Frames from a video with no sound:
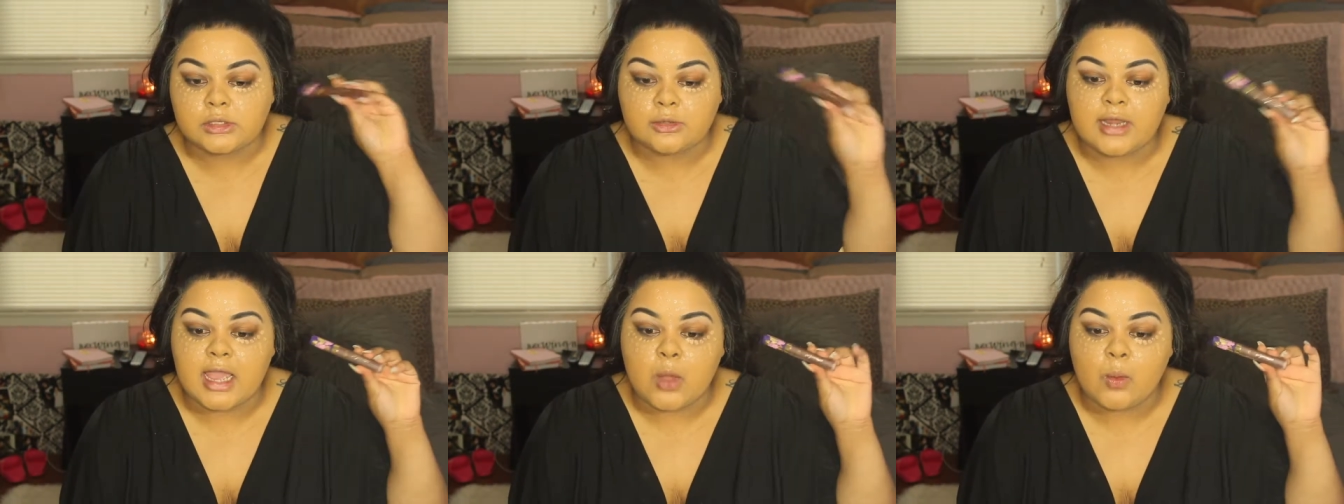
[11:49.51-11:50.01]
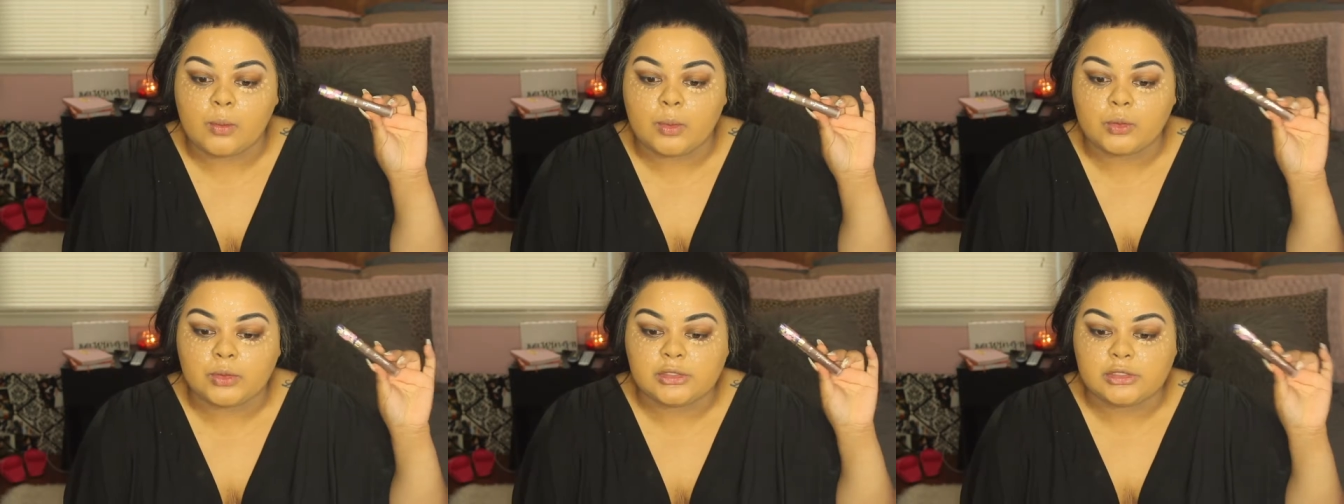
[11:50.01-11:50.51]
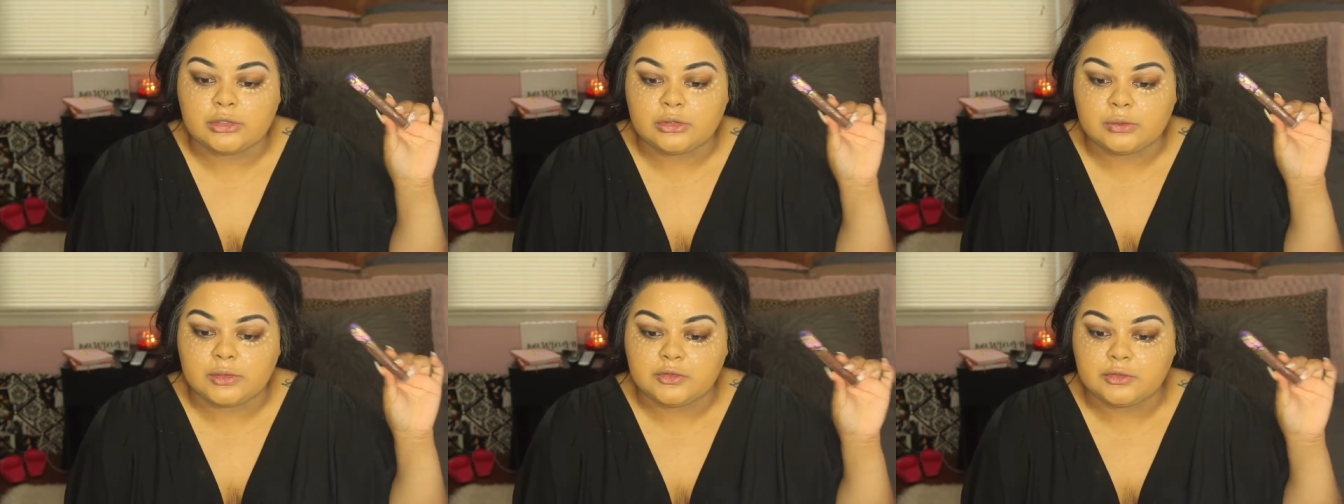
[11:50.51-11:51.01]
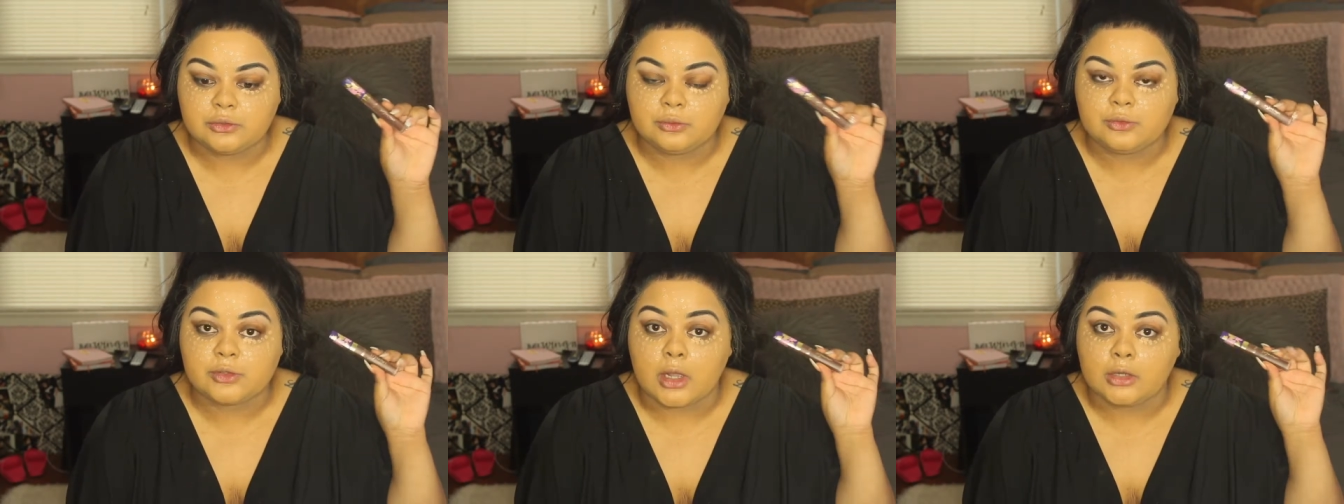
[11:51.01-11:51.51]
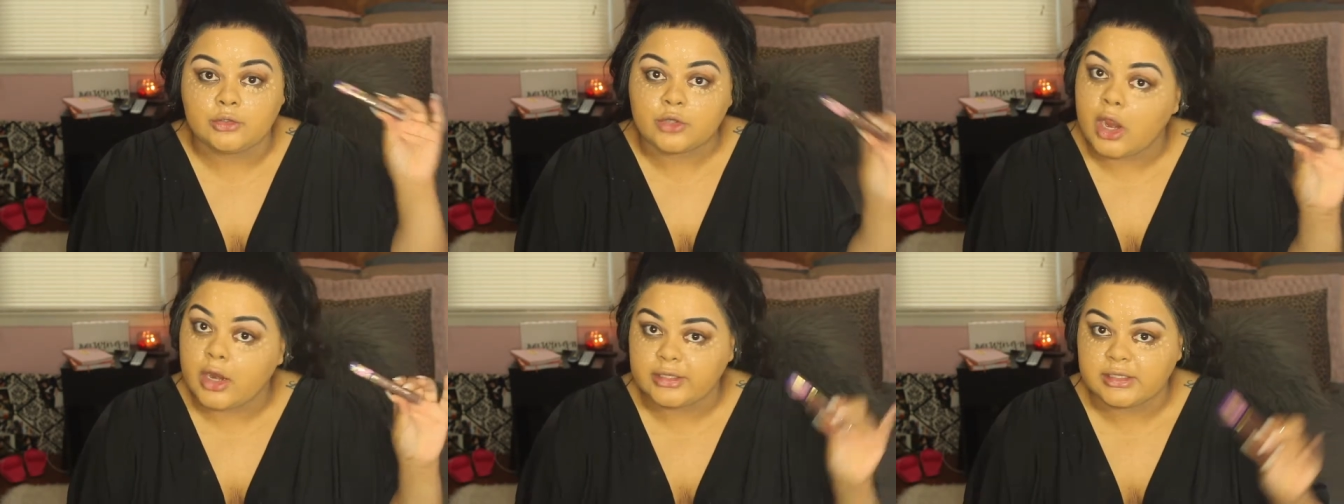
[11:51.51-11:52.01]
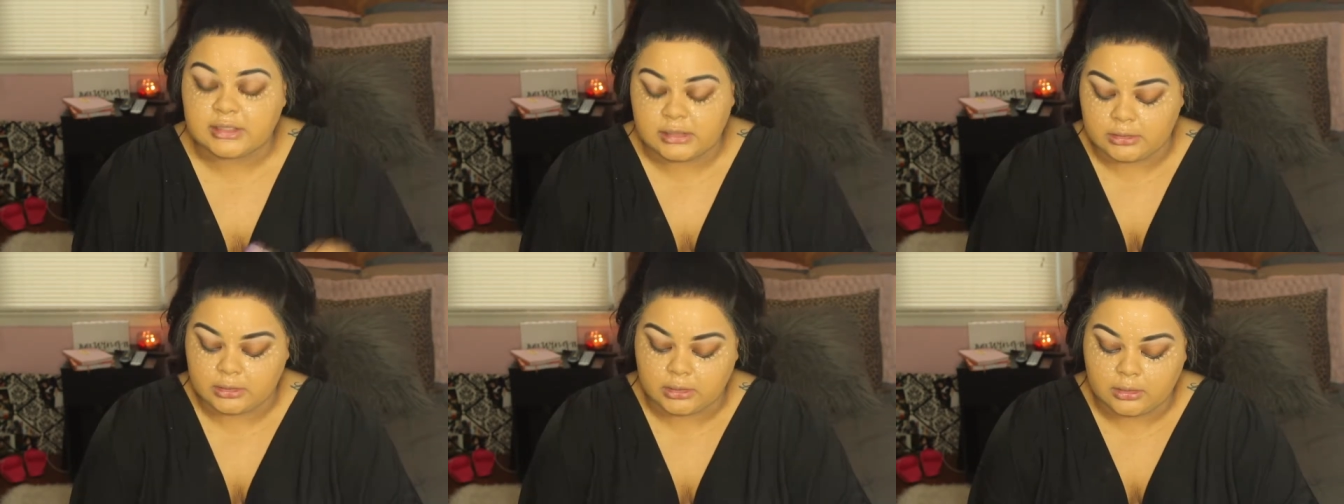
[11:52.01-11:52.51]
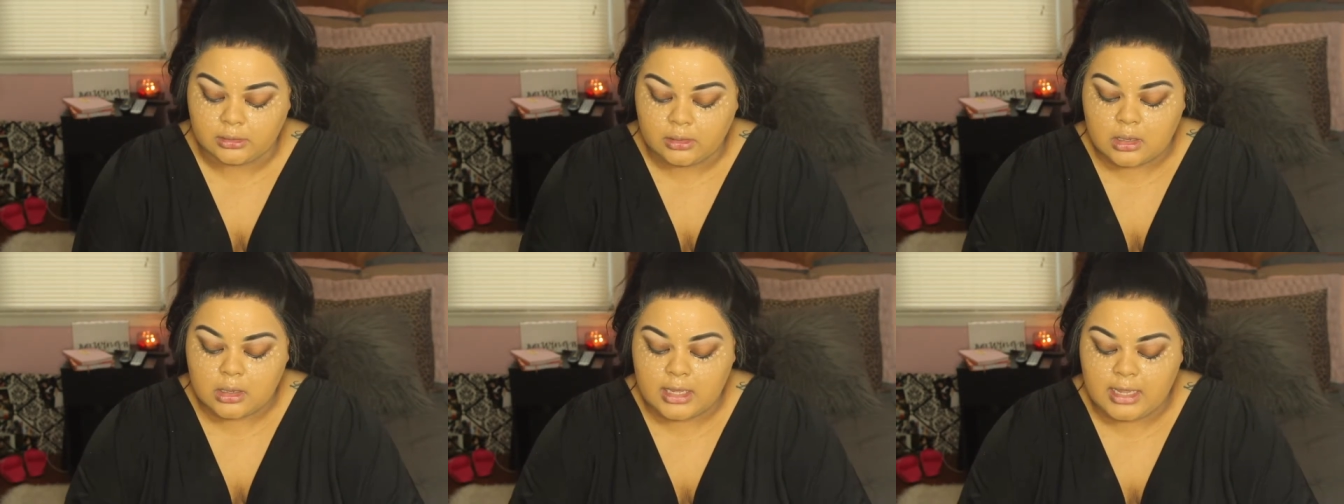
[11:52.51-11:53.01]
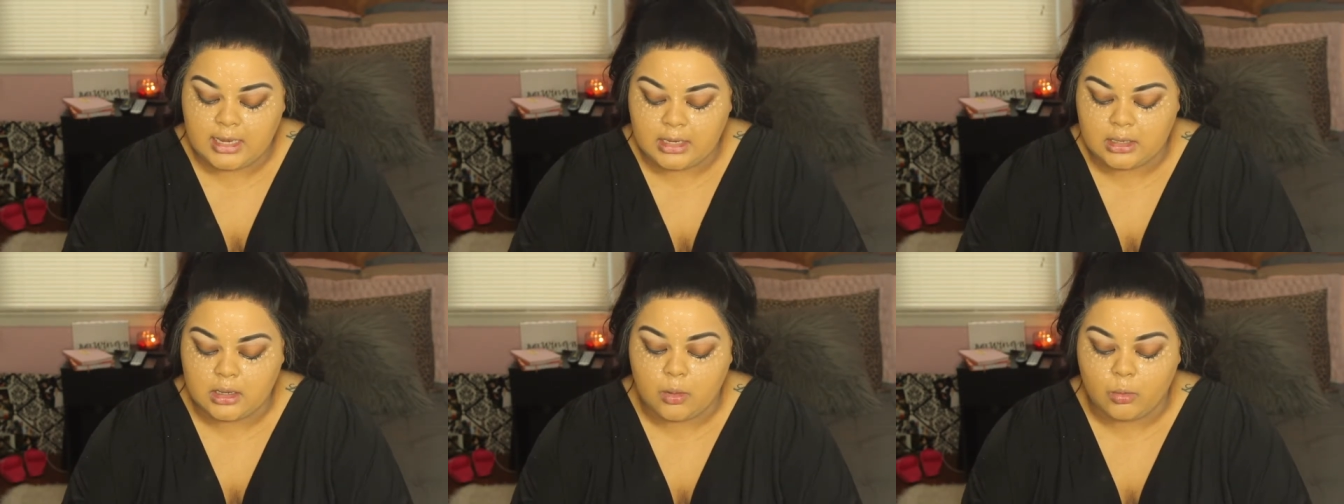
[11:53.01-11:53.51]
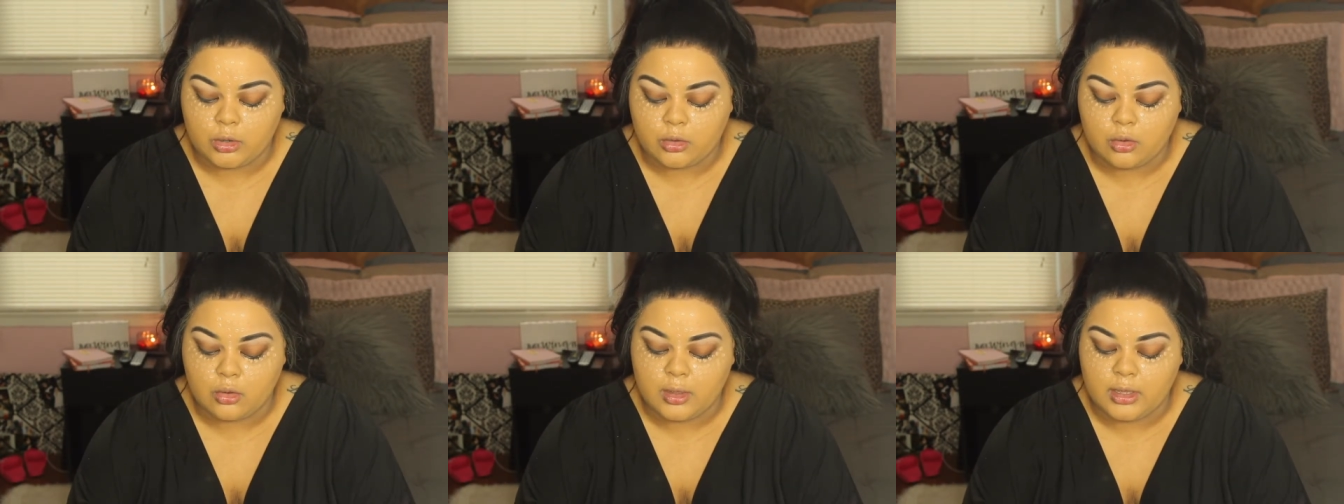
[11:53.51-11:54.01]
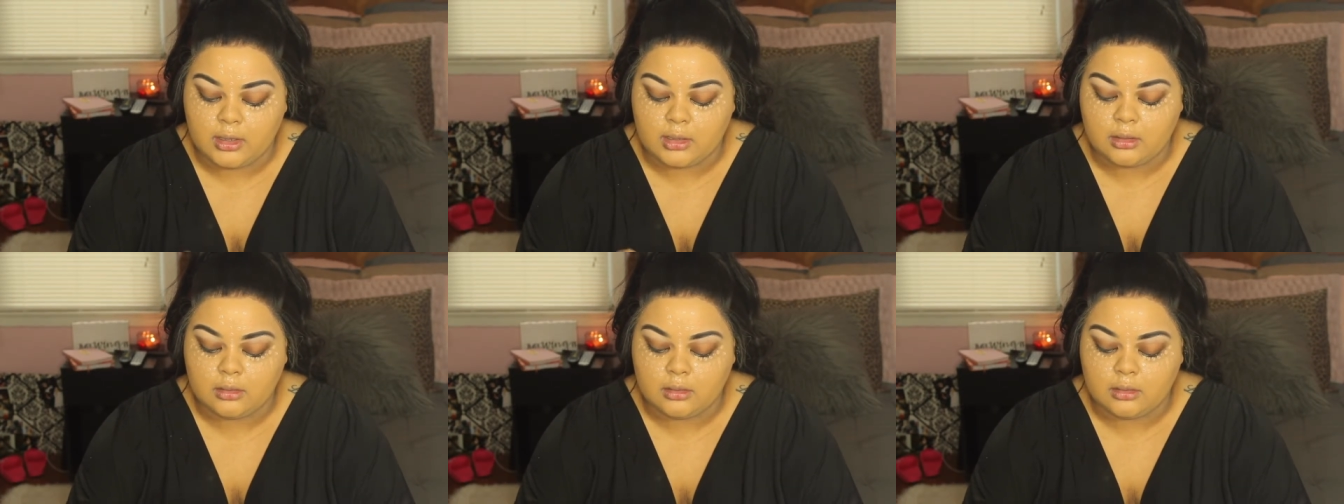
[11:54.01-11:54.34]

So now what we're going to do is use our dark concealer and we're going